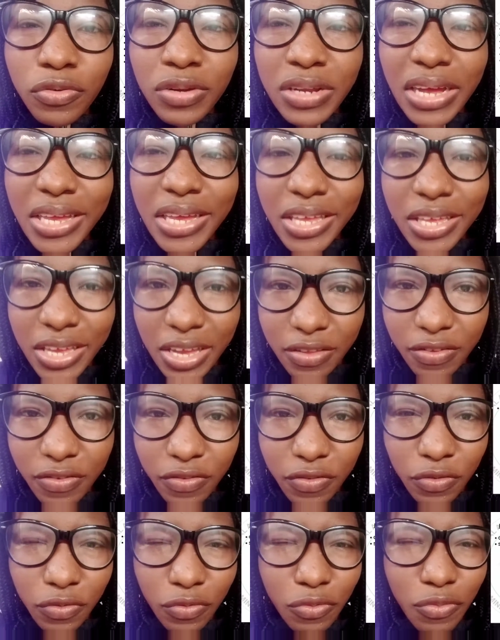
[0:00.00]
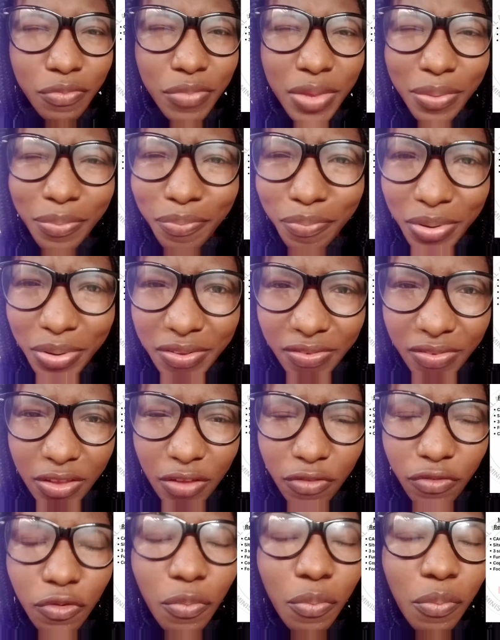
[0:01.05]
know that yes, you mean
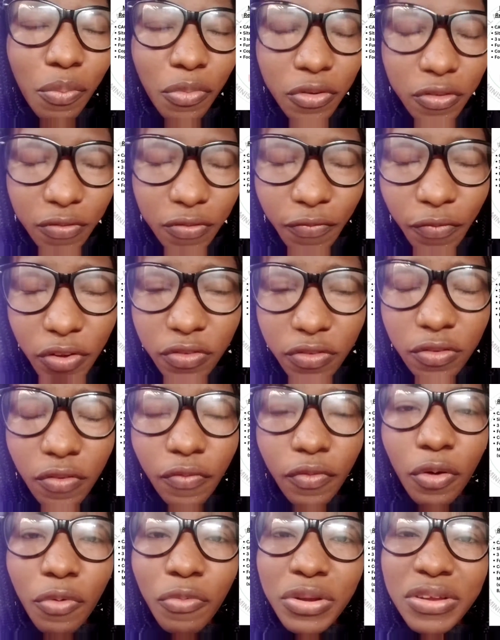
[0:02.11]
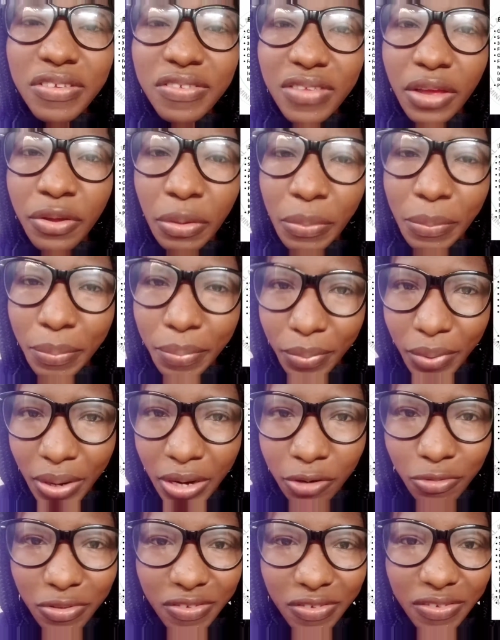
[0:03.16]
business, you must first of all register your
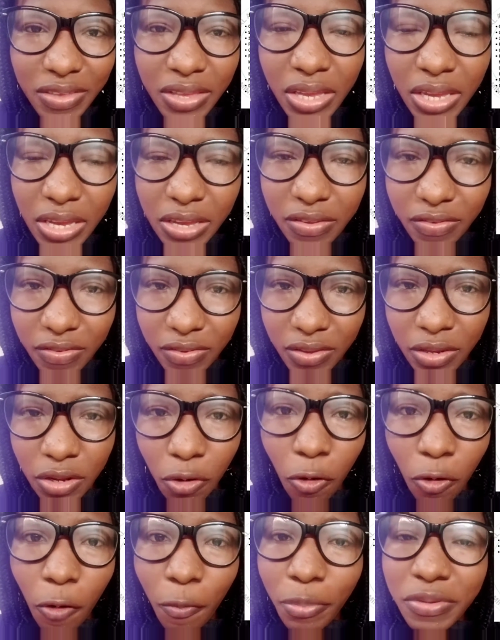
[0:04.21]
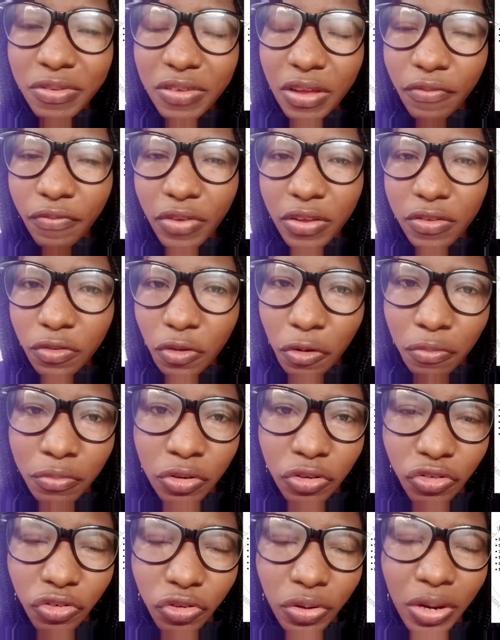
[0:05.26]
brand with CAC, the Corporate Affairs
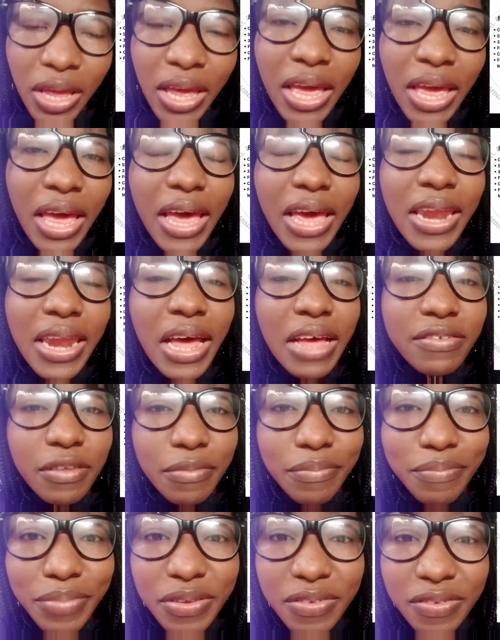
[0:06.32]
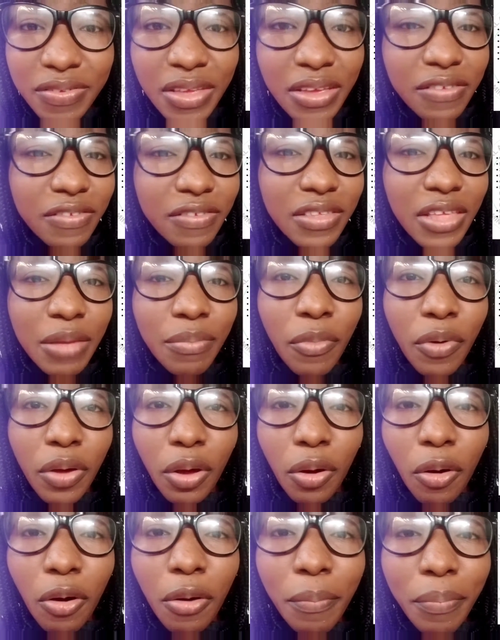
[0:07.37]
Commission, either as a business name,
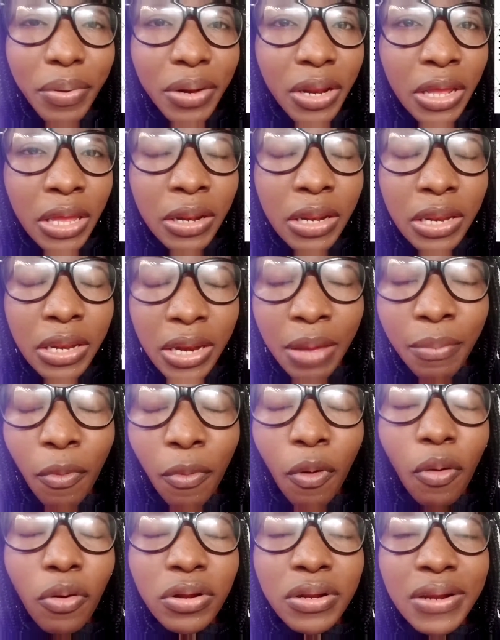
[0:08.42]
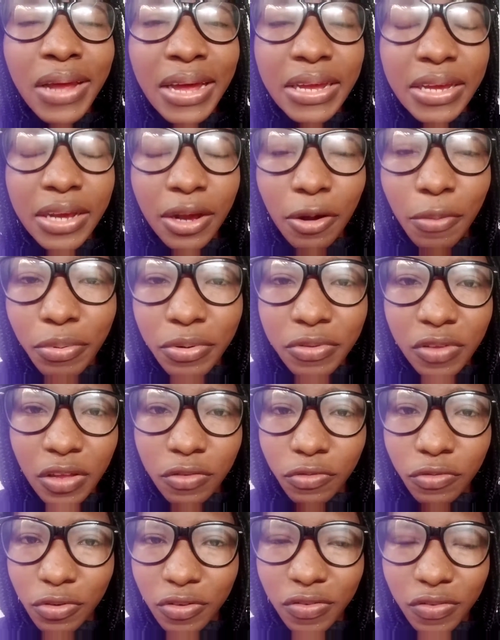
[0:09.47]
a company name, or under
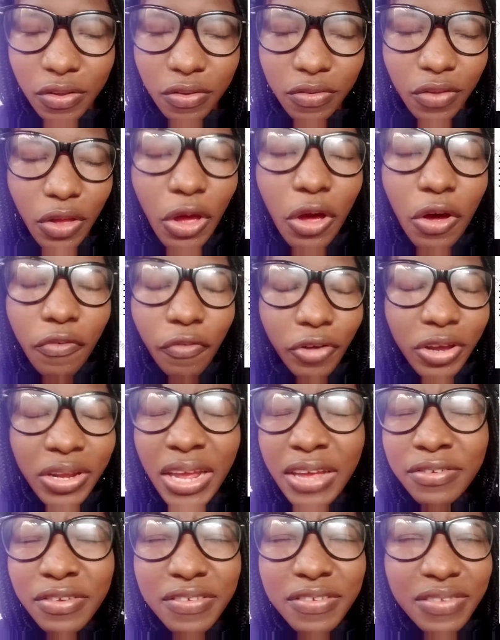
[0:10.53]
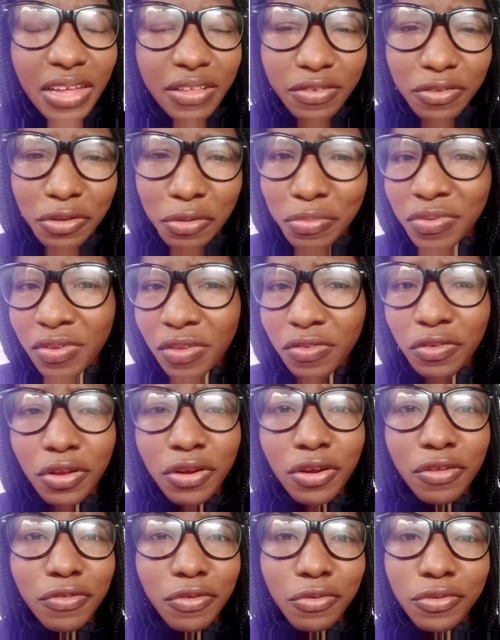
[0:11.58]
Incorporated Trustees. For you that are just starting your business, you
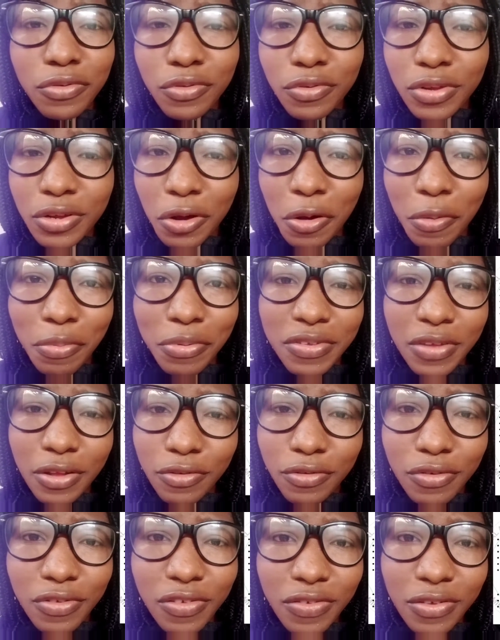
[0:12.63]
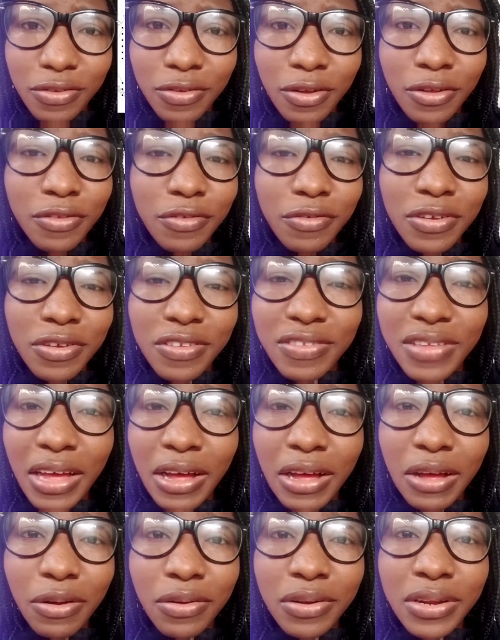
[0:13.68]
don't need to do Incorporated Trustees, you don't need to
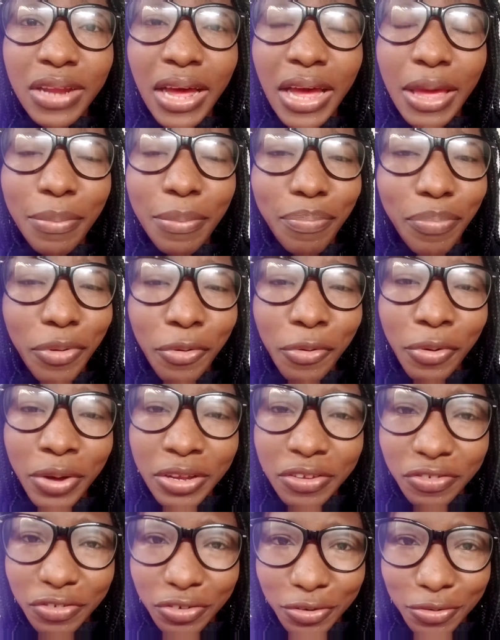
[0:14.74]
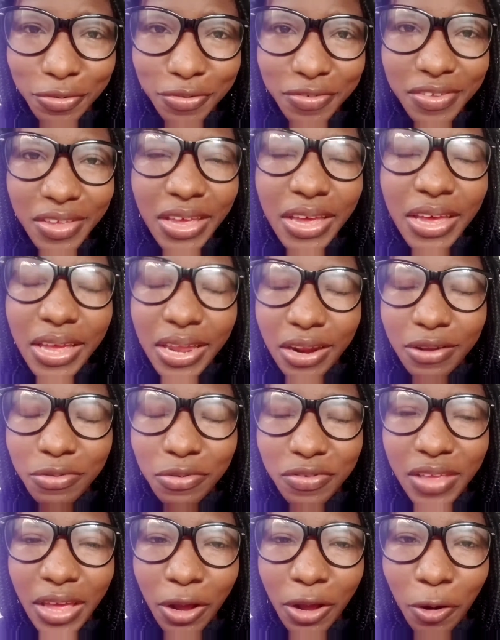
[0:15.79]
register under MP or NGOs.
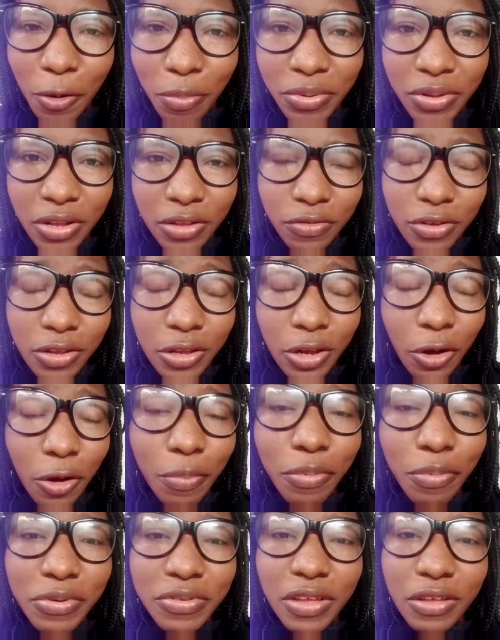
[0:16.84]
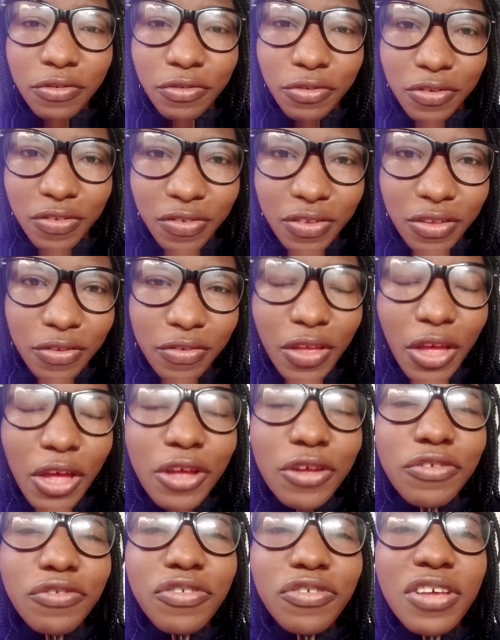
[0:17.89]
Those are Incorporated Trustees.
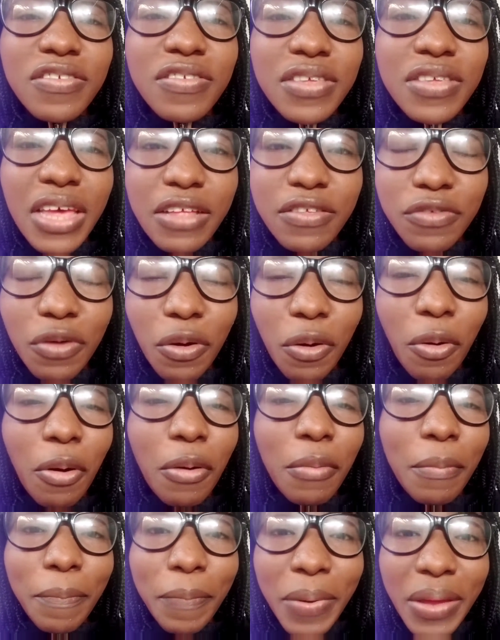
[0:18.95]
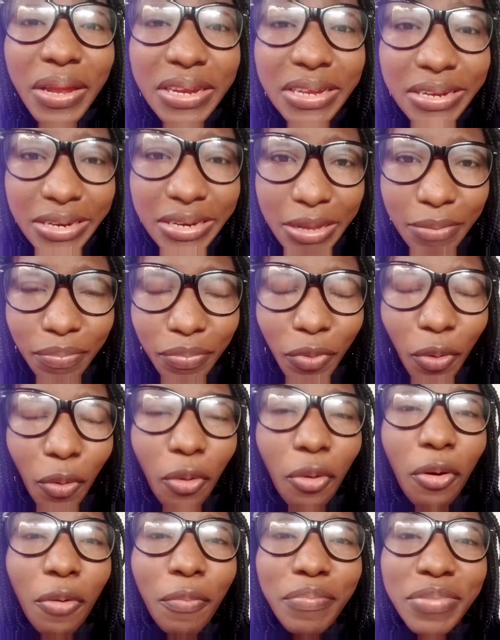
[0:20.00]
Just get your company name
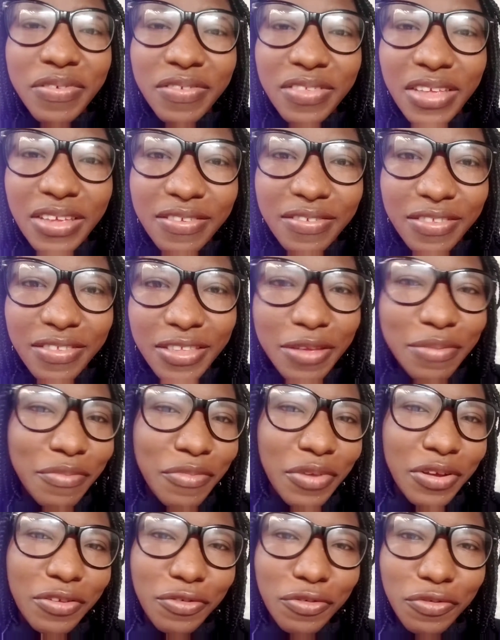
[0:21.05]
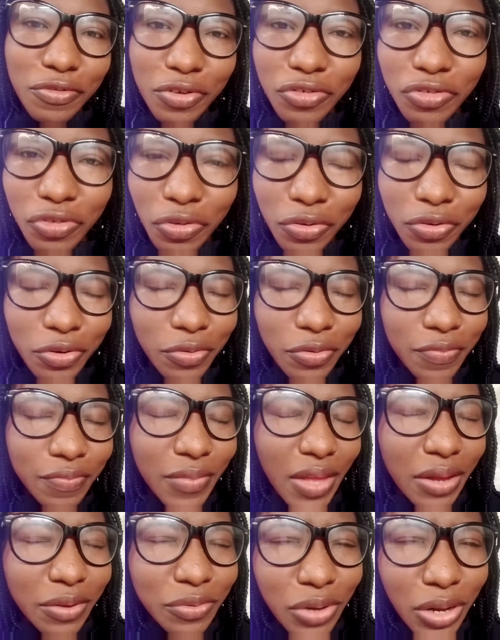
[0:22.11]
or business name registration done,
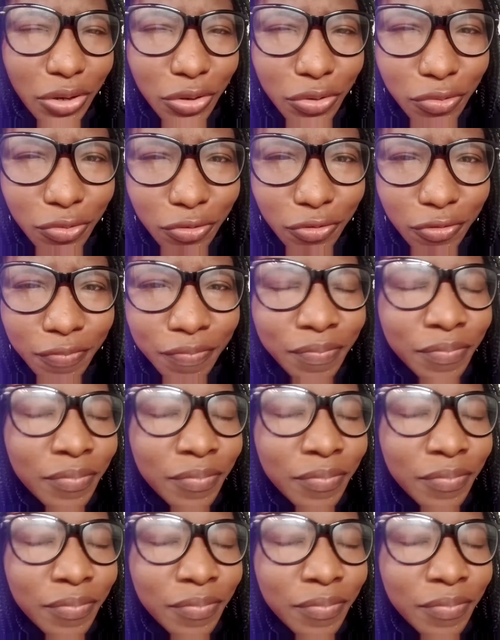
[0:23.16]
and you are good.